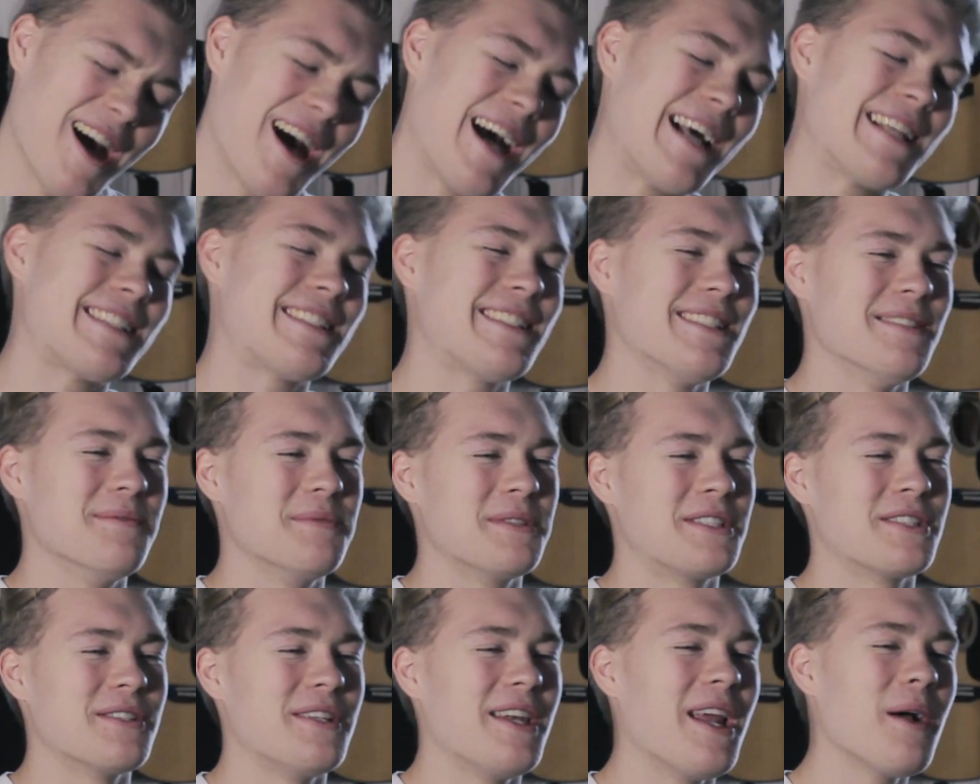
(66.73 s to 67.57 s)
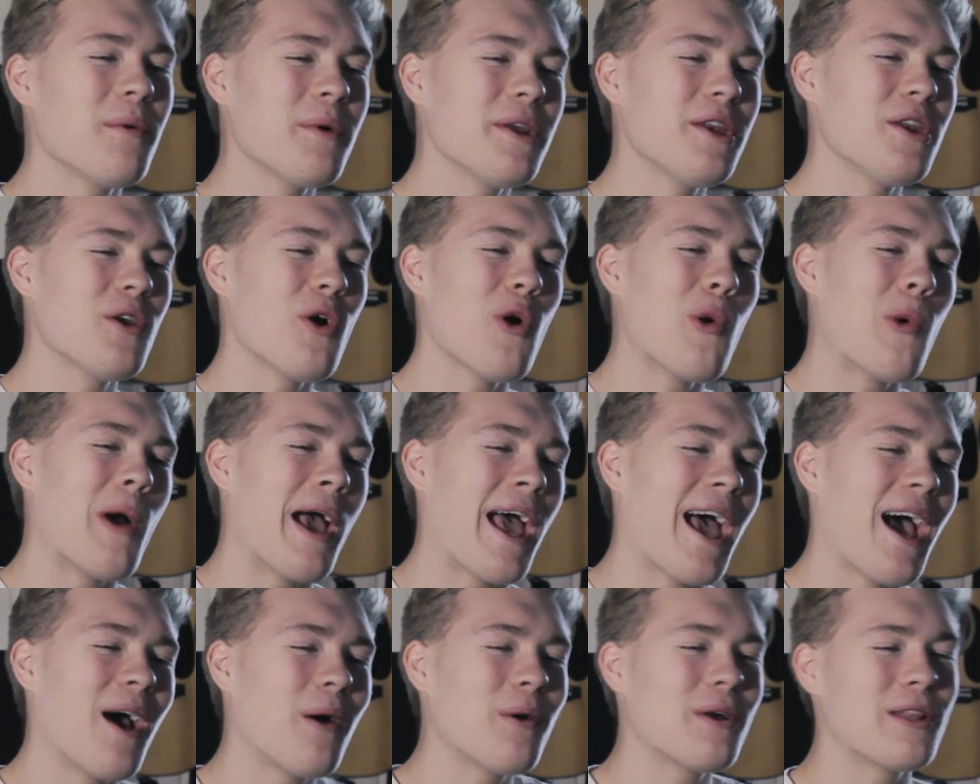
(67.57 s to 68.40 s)
Awesome, so now I know
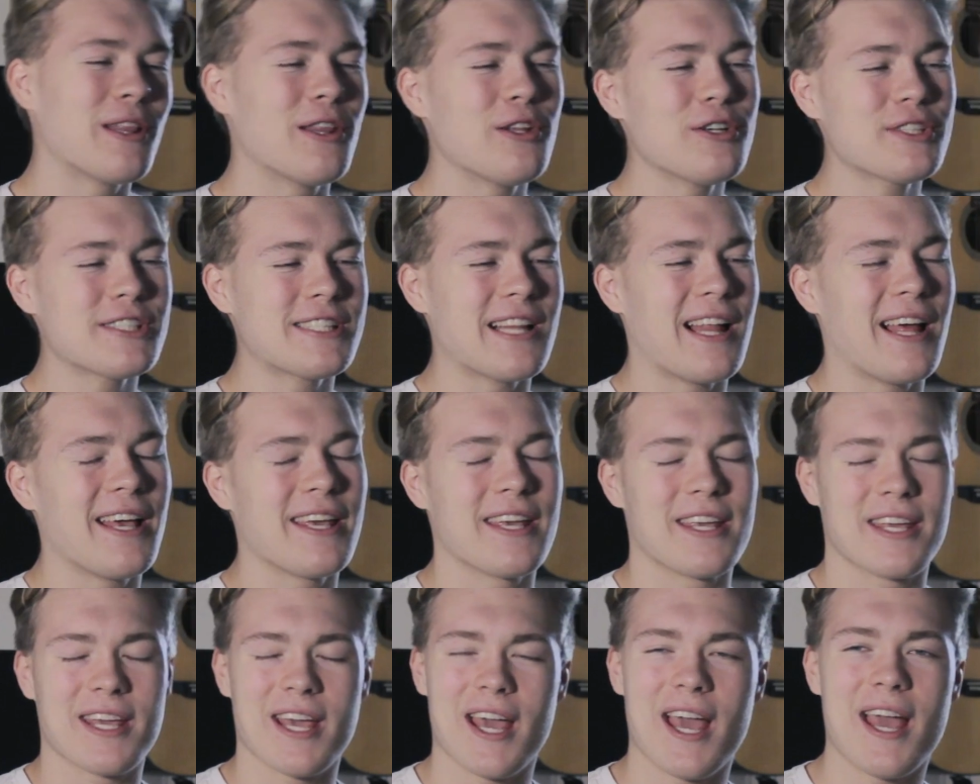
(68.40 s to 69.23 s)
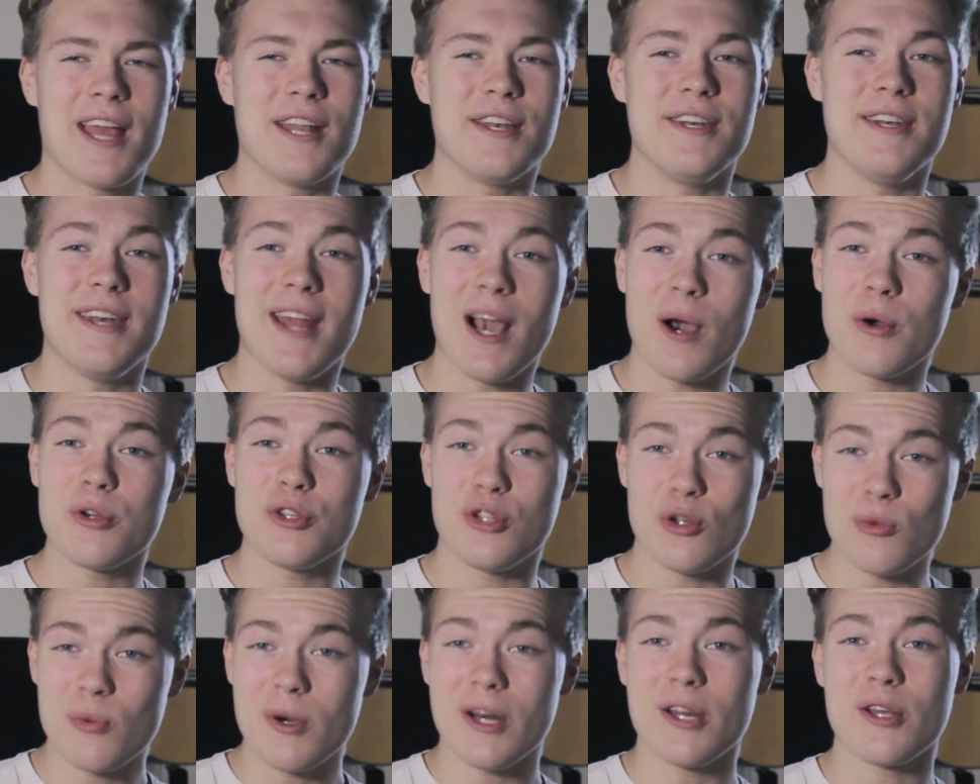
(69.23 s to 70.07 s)
how it looks like, and now
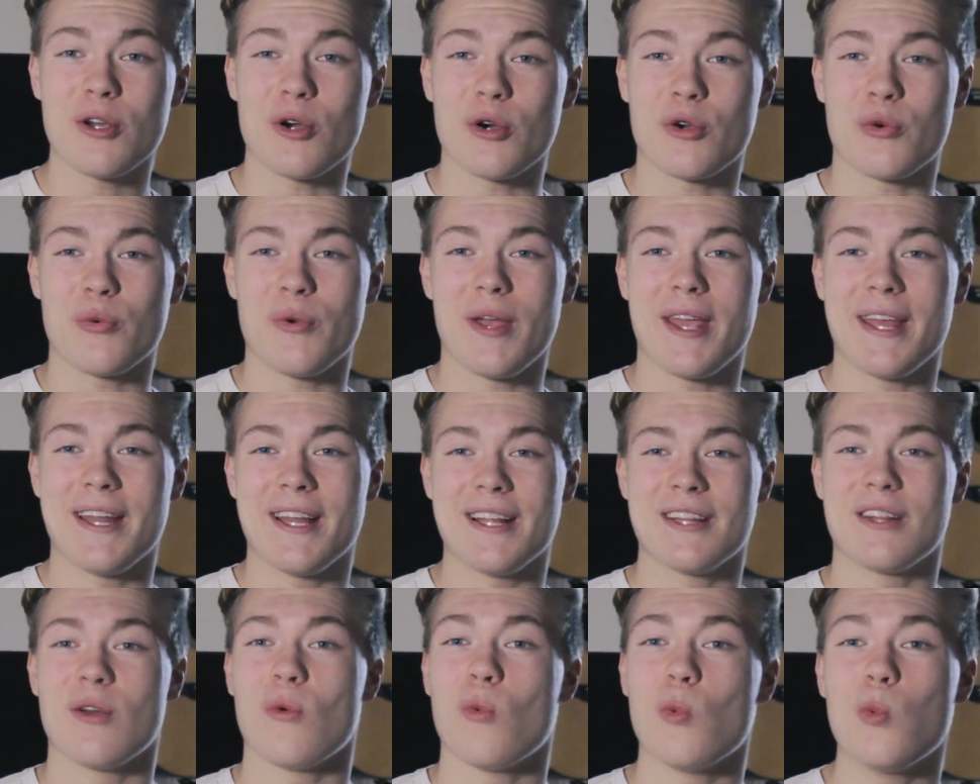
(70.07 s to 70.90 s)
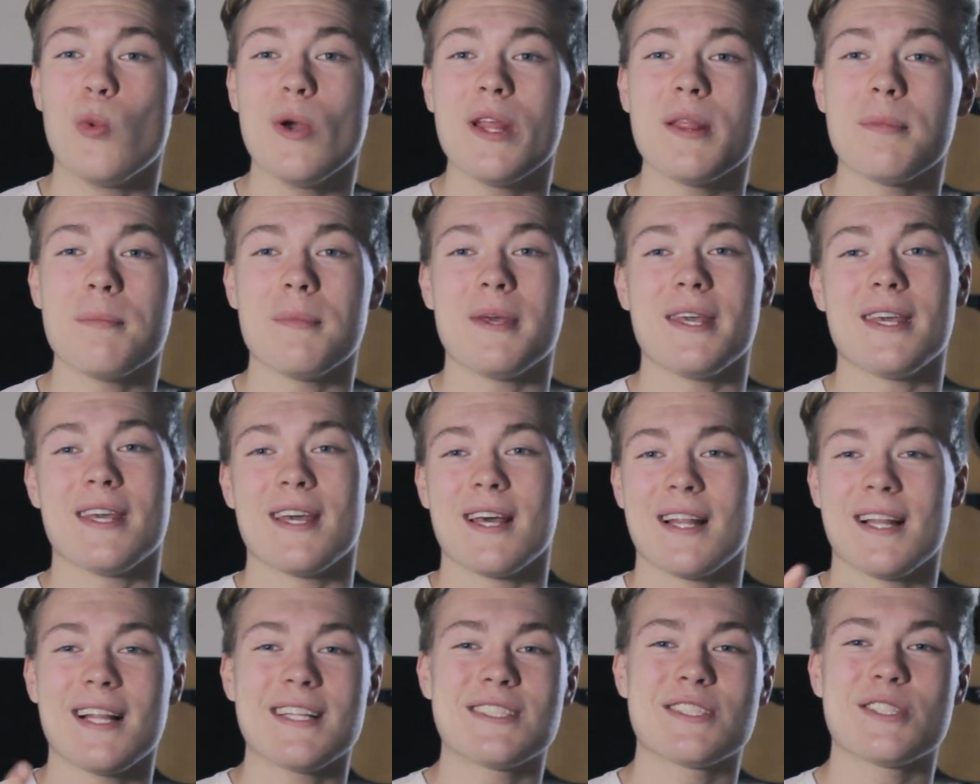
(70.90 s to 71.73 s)
you want to go create it with
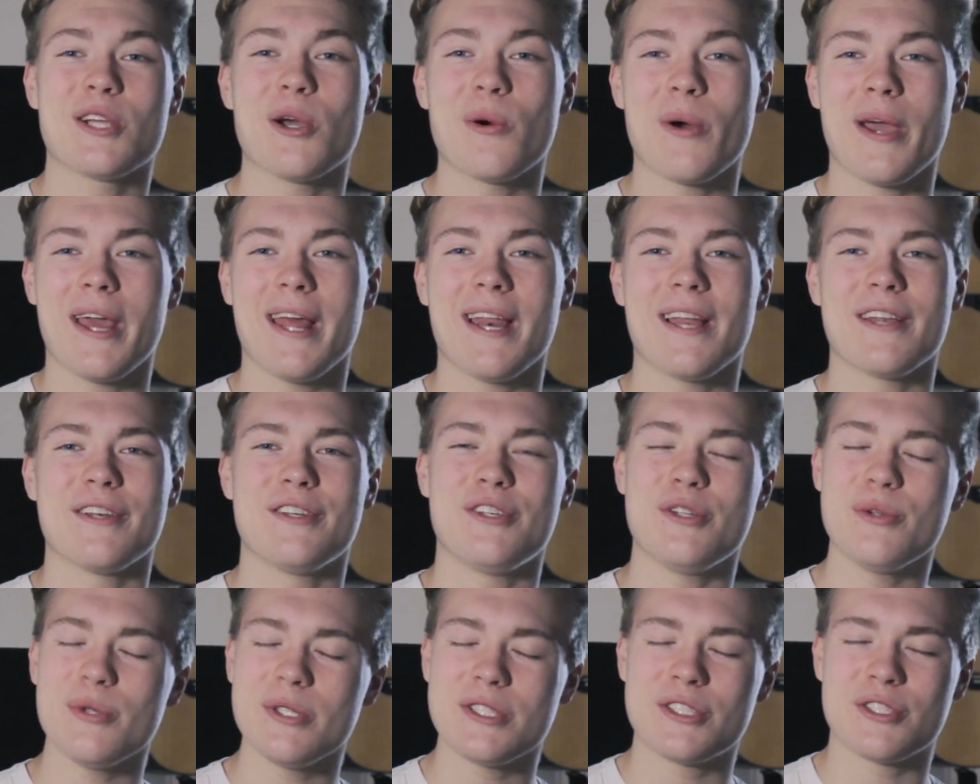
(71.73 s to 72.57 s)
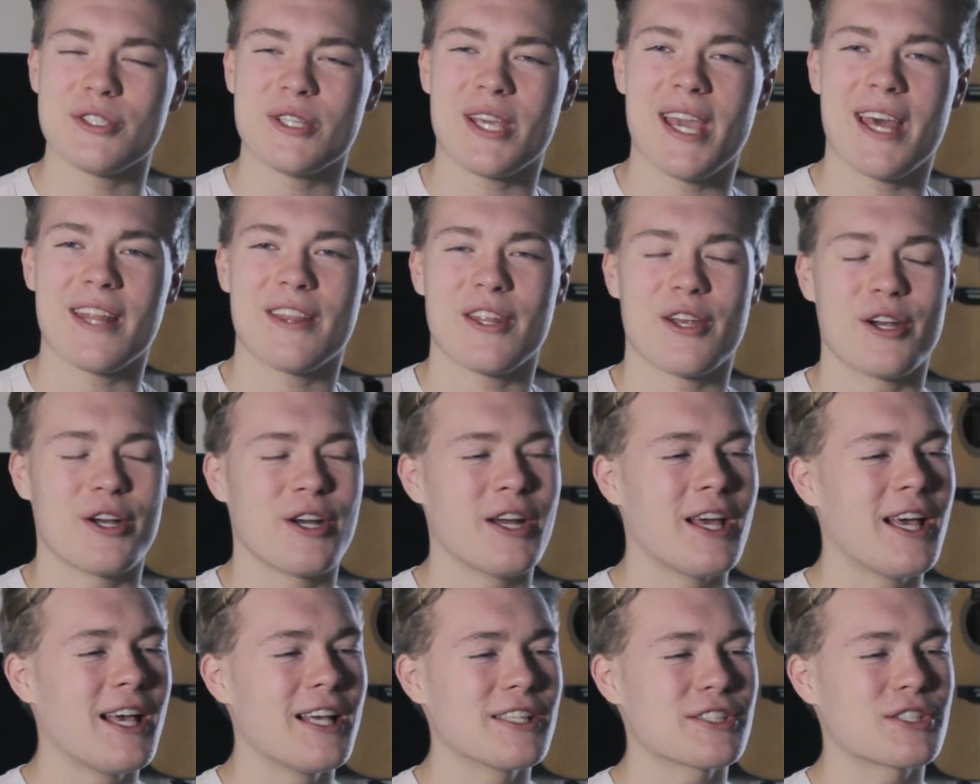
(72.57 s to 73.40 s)
me. Let's go ahead and do it together.